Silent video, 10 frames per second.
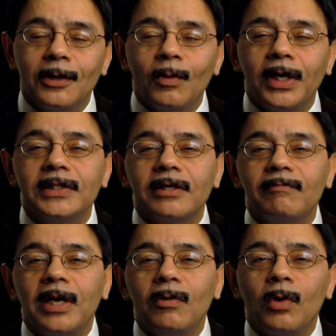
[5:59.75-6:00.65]
Would it
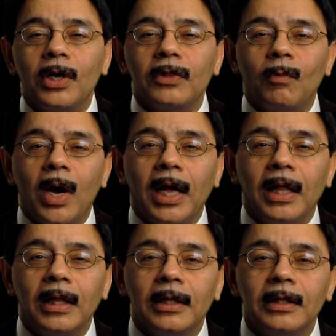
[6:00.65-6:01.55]
have been
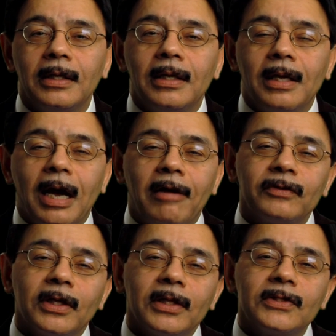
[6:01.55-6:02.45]
worthwhile
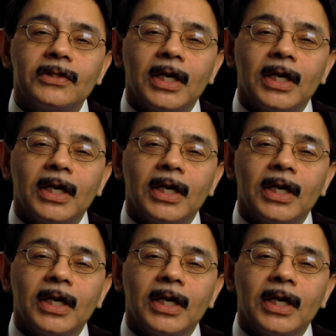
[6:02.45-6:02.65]
after the